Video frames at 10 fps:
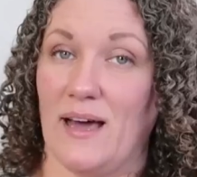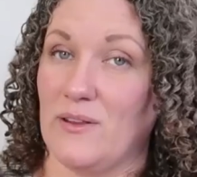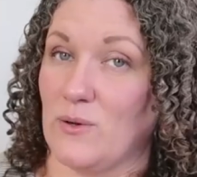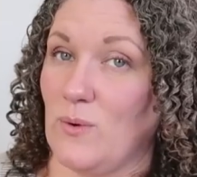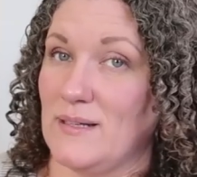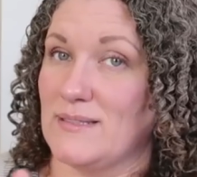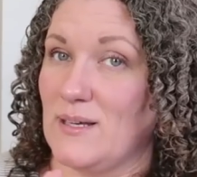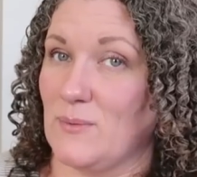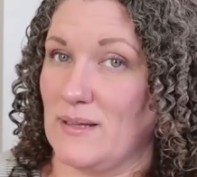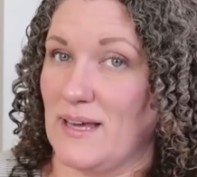other ones
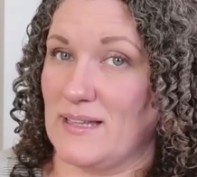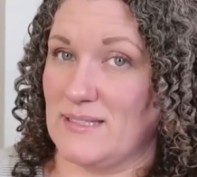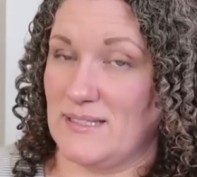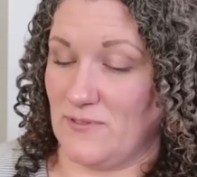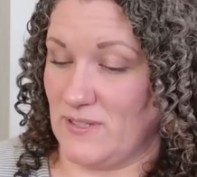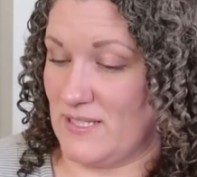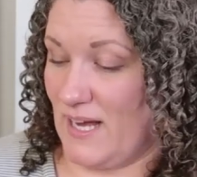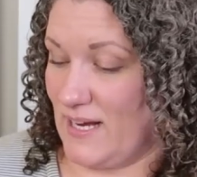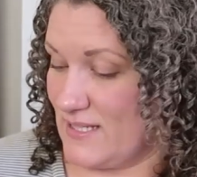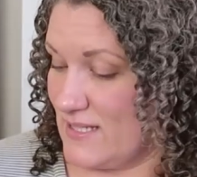that were like this different
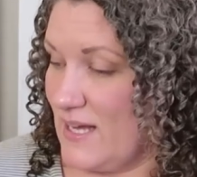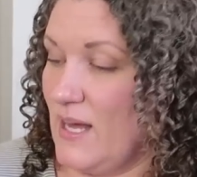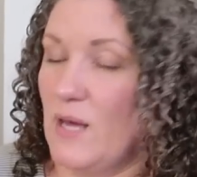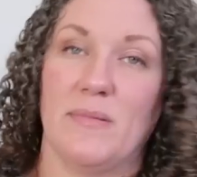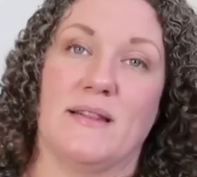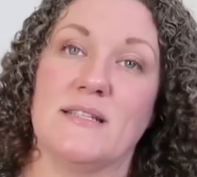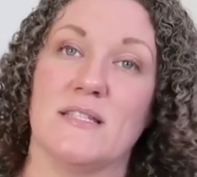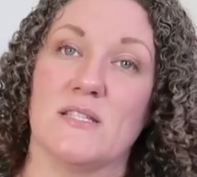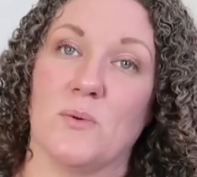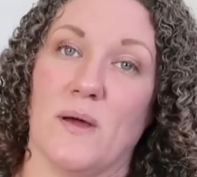sizes, but this
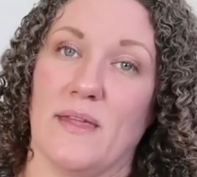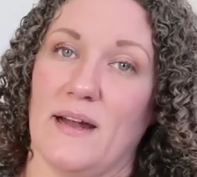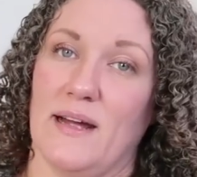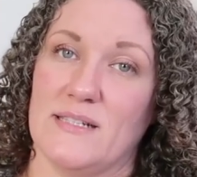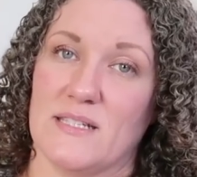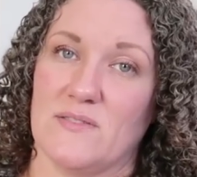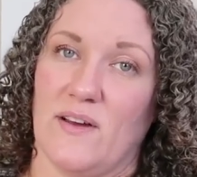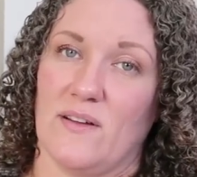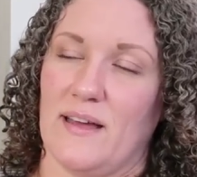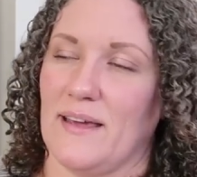is the one that I just
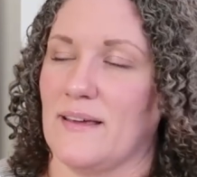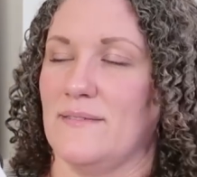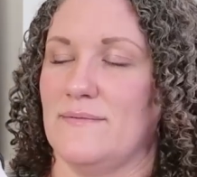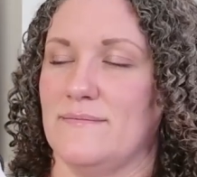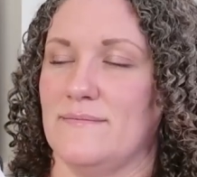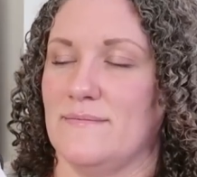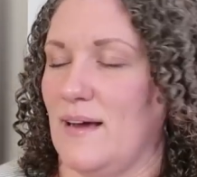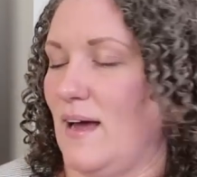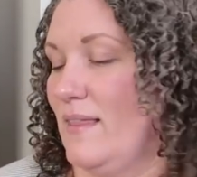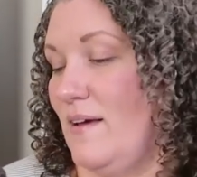felt like
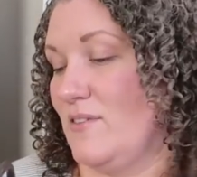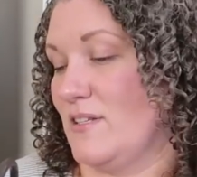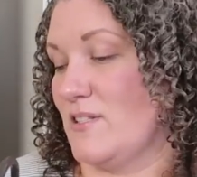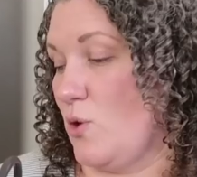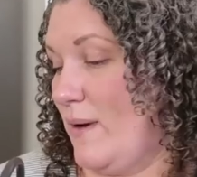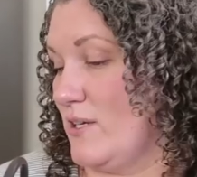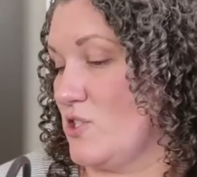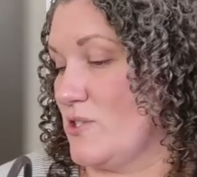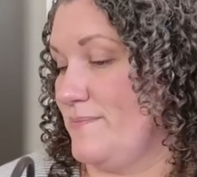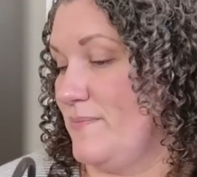I loved it so
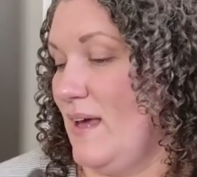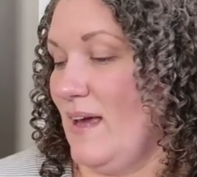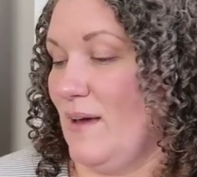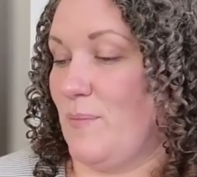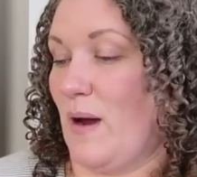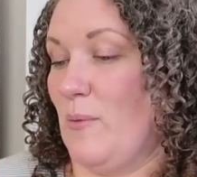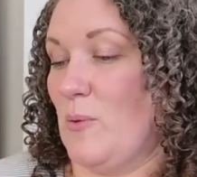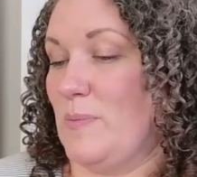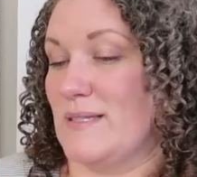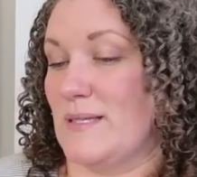much. Probably
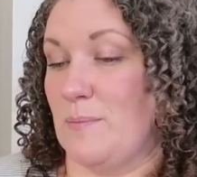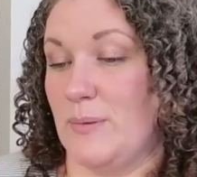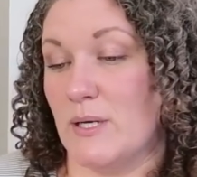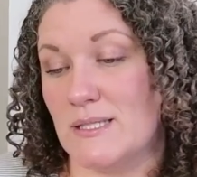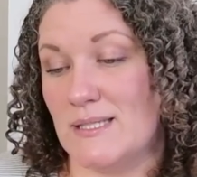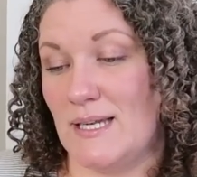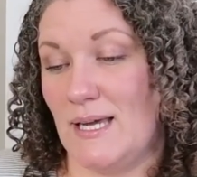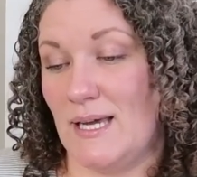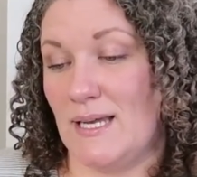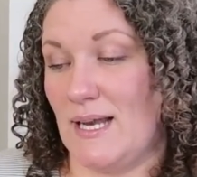will put some books in
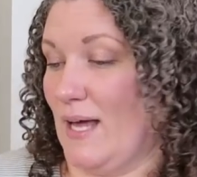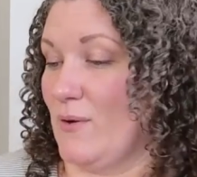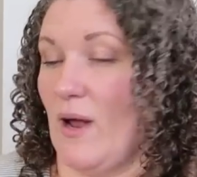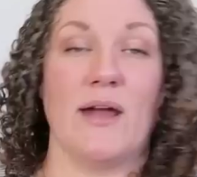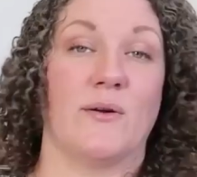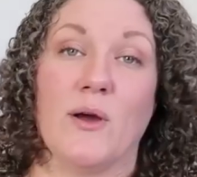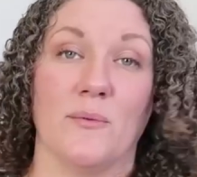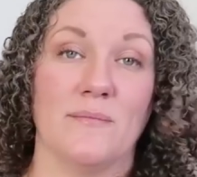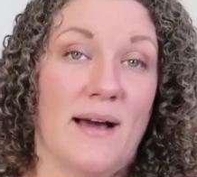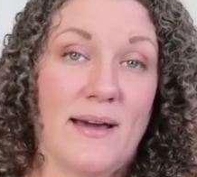it. I don't
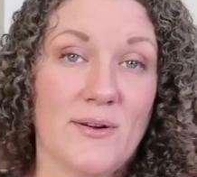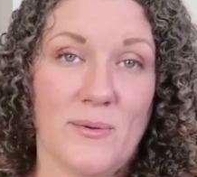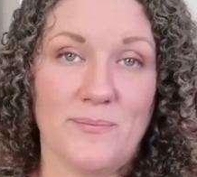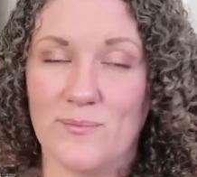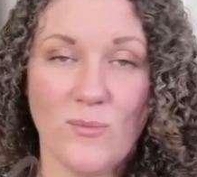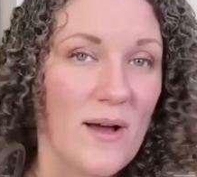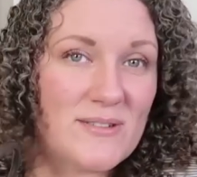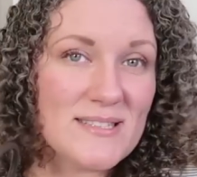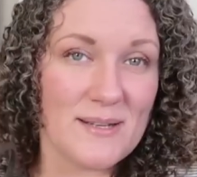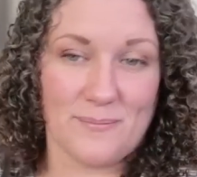know. We'll have
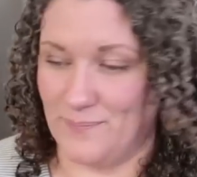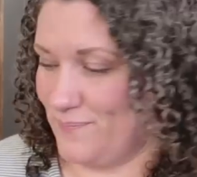to see.